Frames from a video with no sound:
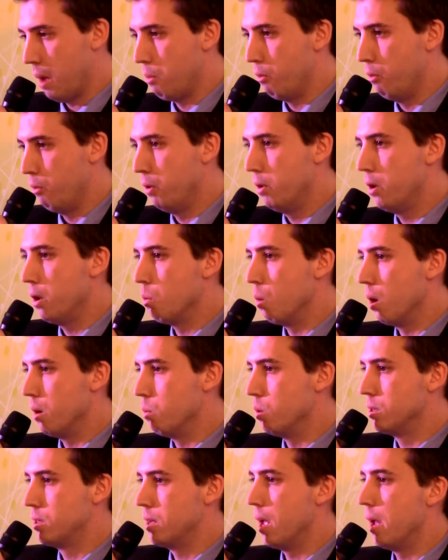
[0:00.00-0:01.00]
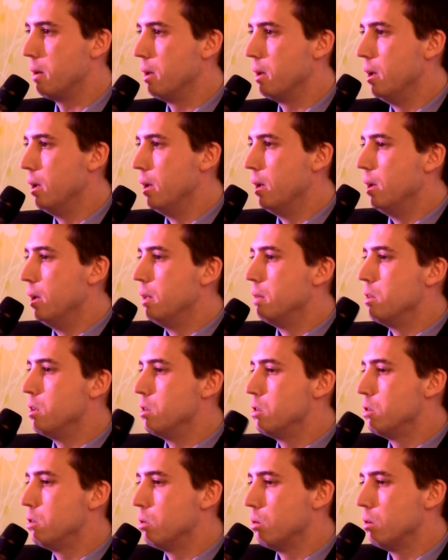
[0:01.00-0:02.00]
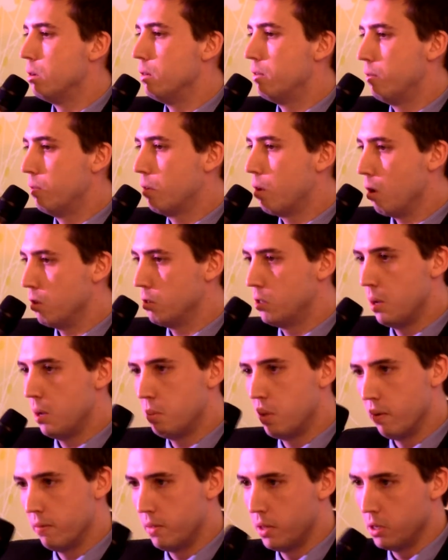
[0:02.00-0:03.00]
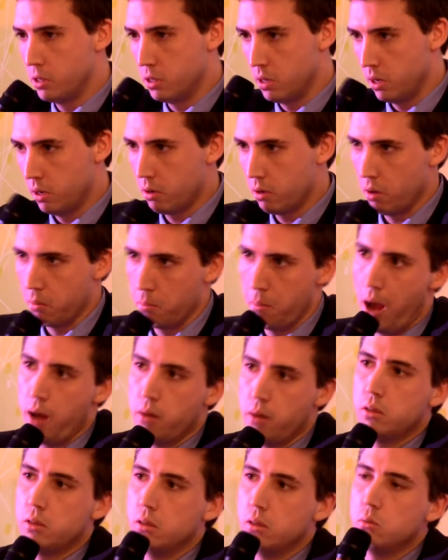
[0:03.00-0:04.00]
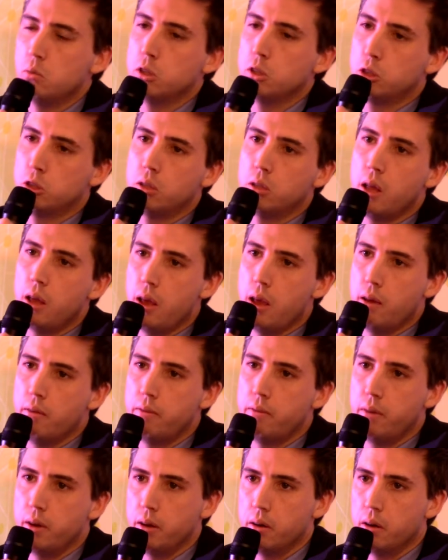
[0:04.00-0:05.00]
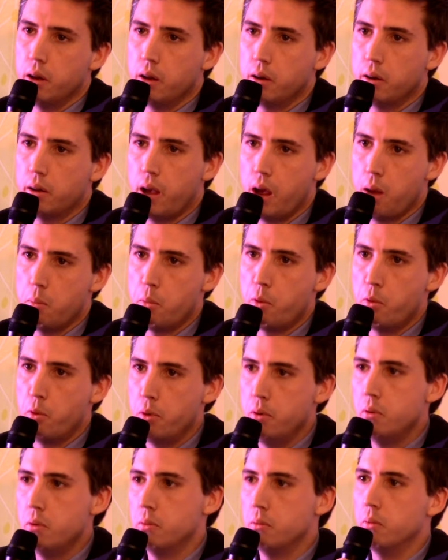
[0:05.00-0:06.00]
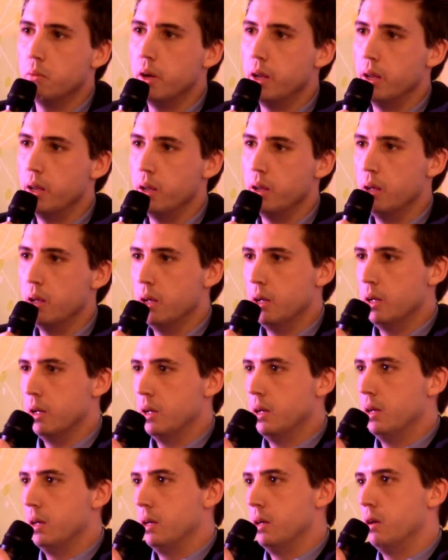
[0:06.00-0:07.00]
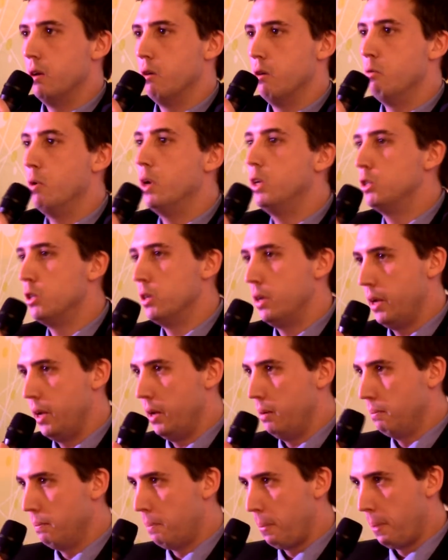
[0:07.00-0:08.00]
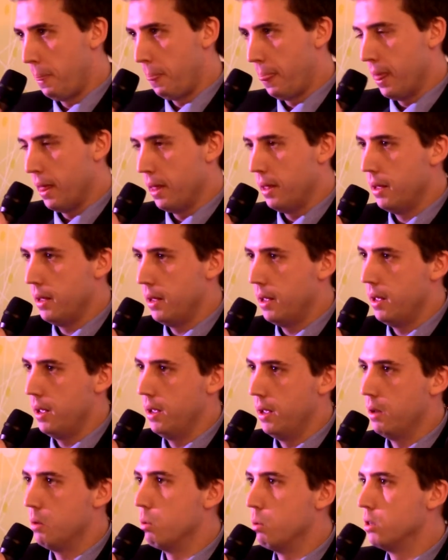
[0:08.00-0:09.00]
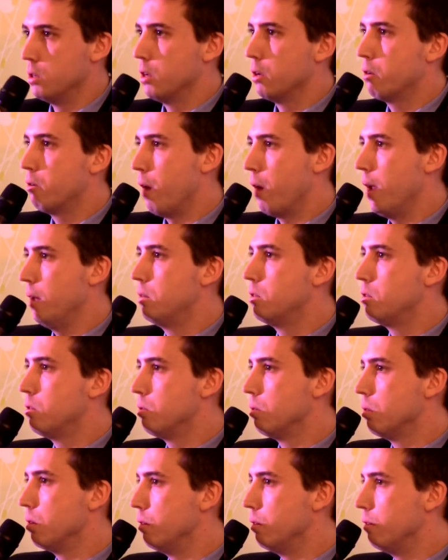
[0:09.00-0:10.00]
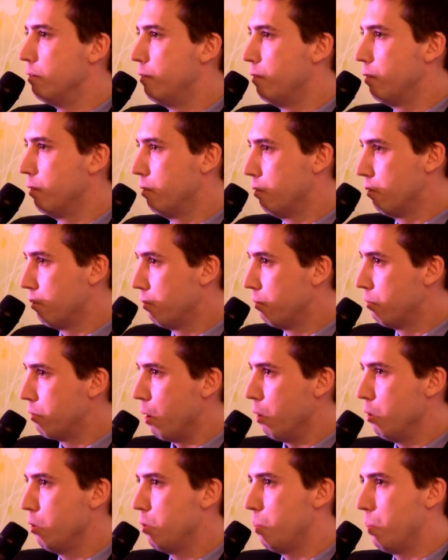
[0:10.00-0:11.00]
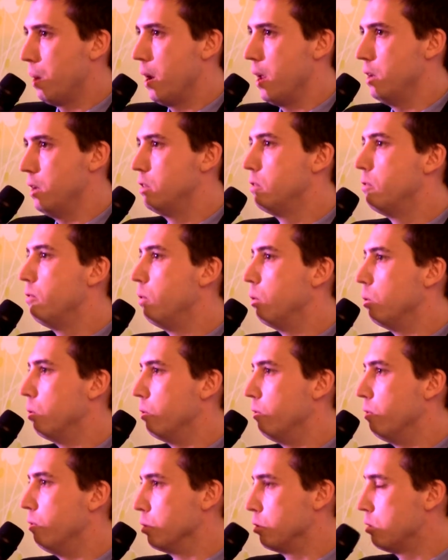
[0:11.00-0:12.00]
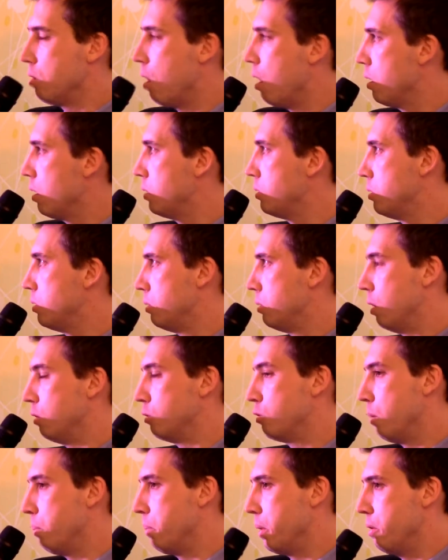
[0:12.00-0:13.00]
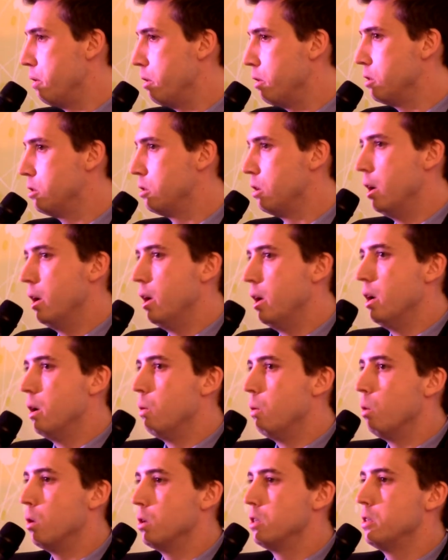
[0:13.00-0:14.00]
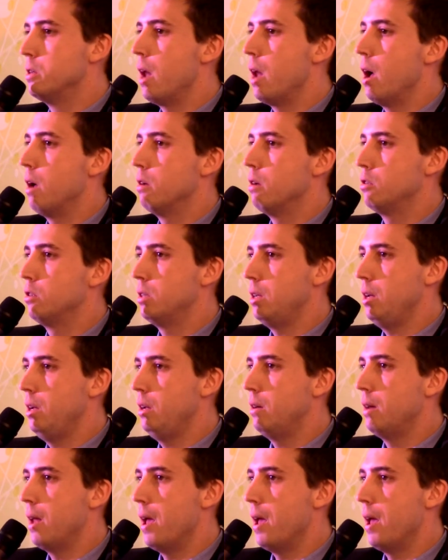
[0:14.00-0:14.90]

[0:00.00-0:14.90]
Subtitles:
open government, that is that the creation of those laws, the promulgation of those laws, is an open and democratic process. And the fourth being that there is an impartial dispute resolution system in place as well.